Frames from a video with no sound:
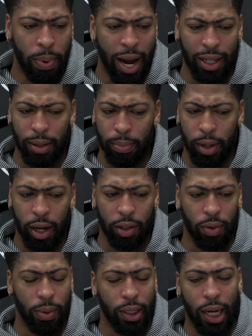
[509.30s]
passing
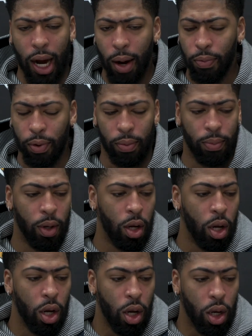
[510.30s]
bigs from the top, from
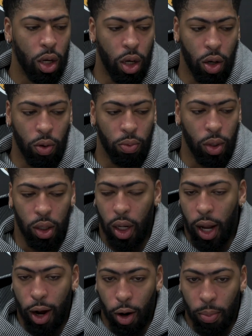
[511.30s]
you know the,
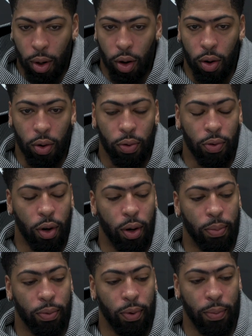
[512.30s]
the elbow,
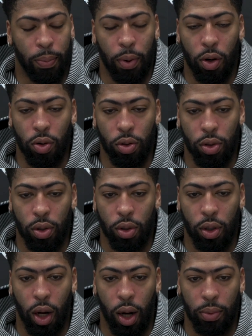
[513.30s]
from from the post.
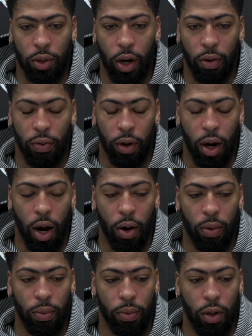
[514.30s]
Um, just trying to figure
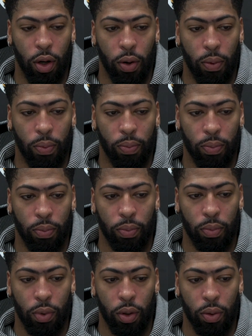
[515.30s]
out you know
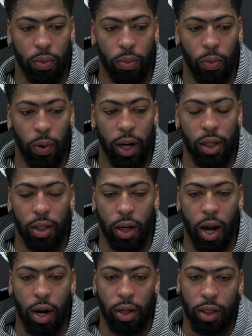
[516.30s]
you know ways to
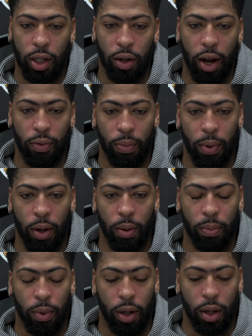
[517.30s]
kind of steal that from
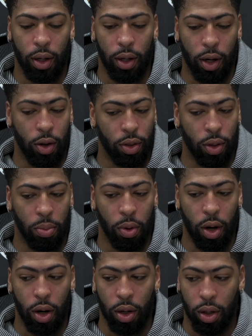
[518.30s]
him, uh, and also
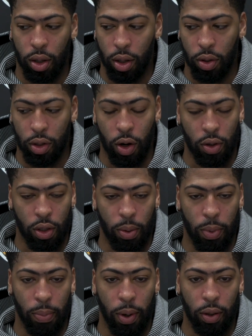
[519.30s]
Brian, you know, talking to
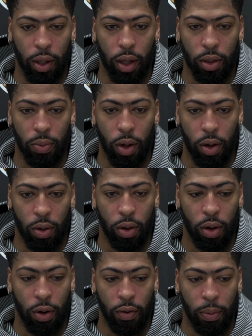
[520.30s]
me about that as well
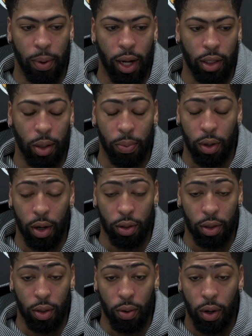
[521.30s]
over the past couple
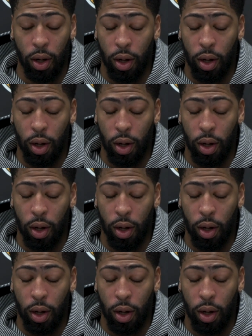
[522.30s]
years. So